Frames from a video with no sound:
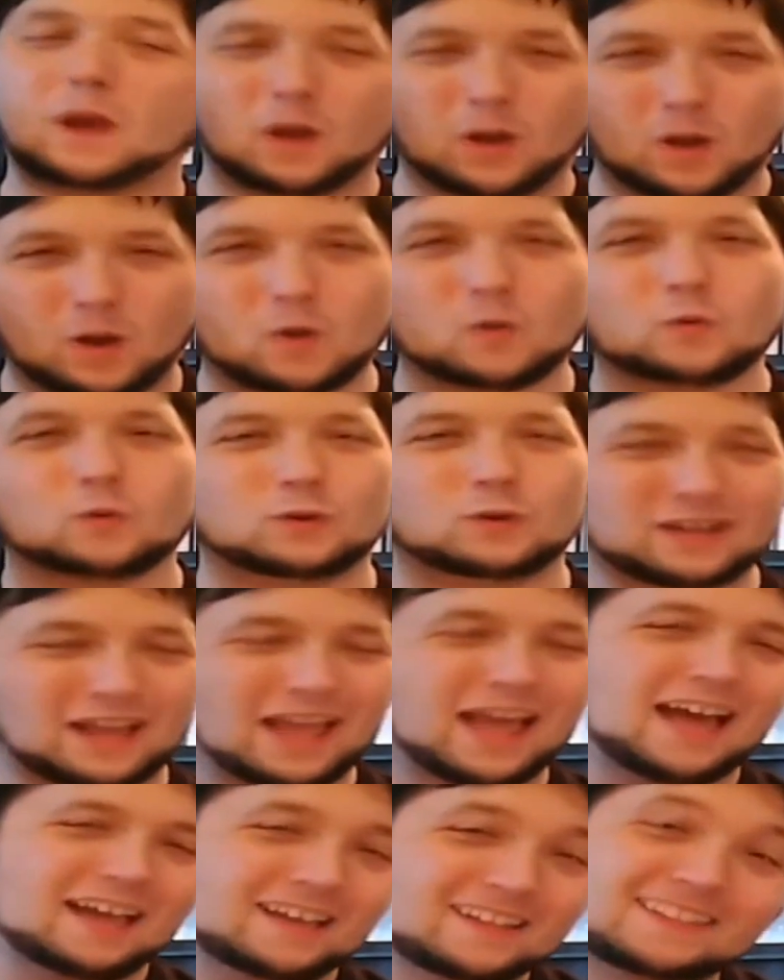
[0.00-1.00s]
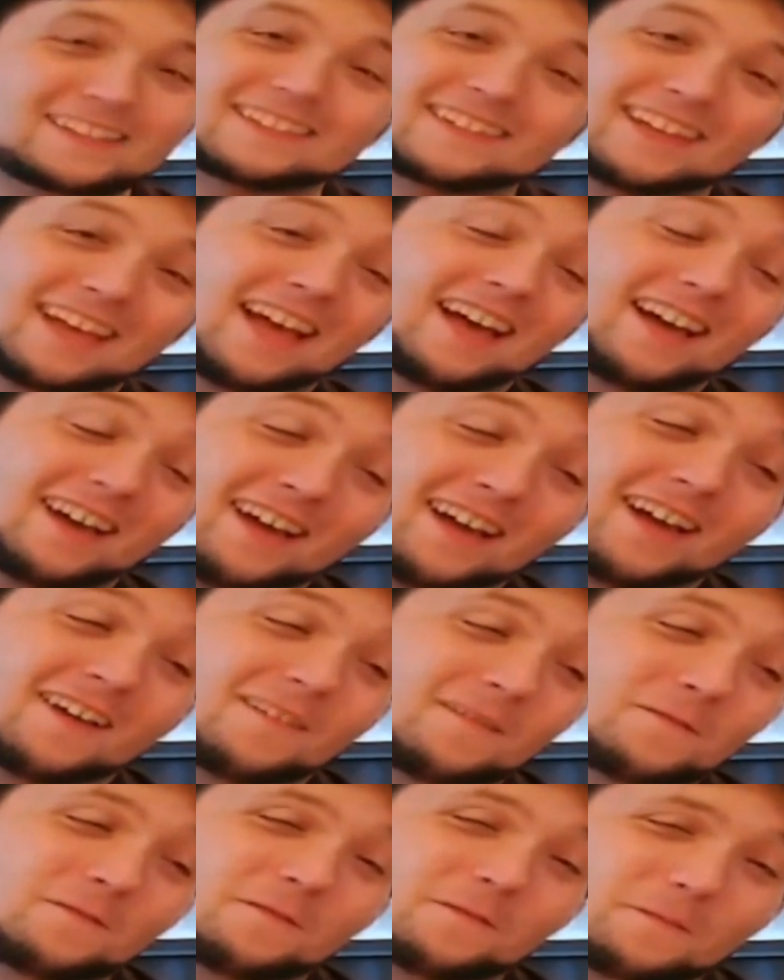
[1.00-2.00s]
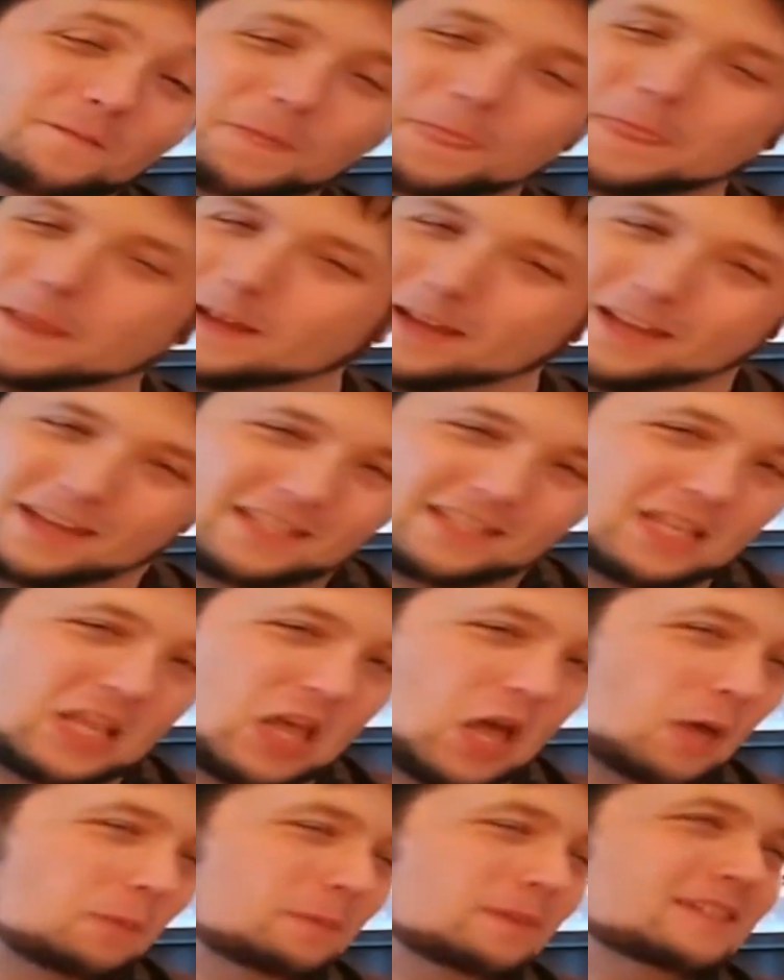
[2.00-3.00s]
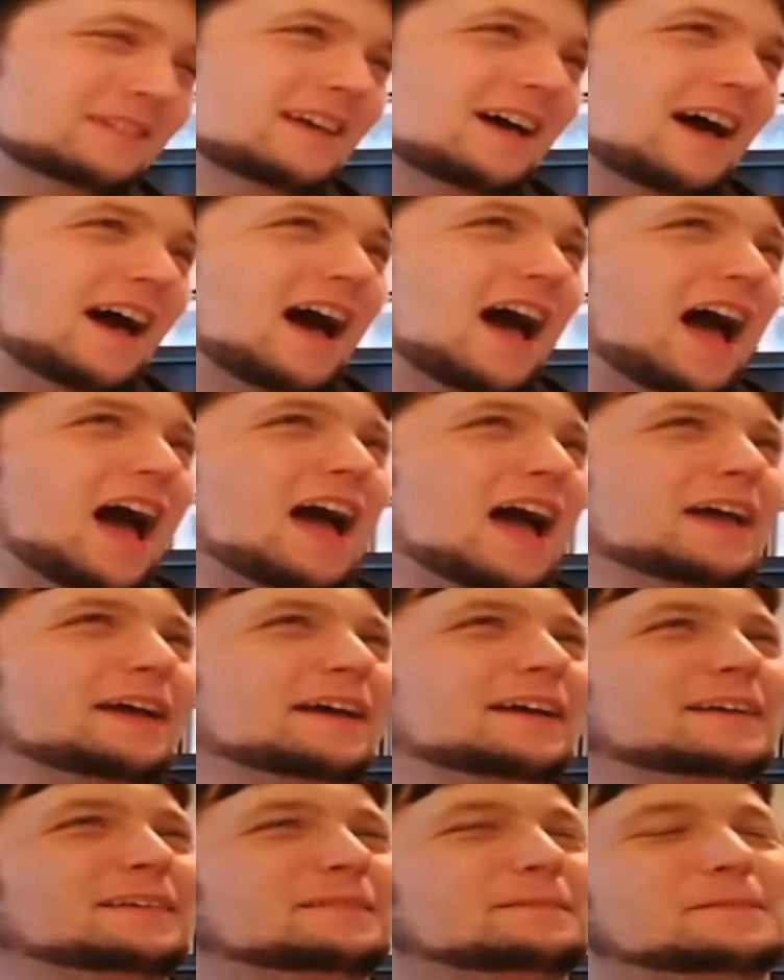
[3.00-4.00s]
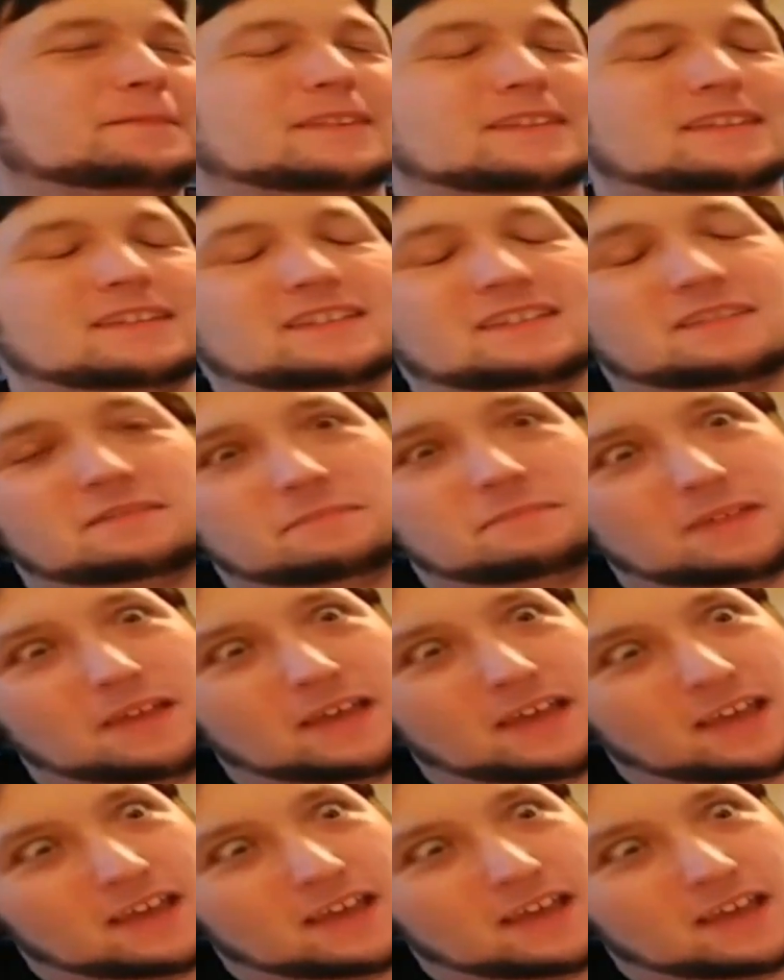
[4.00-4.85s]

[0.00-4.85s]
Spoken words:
The first thing that I wrote down was, what a cute concept, how dare you?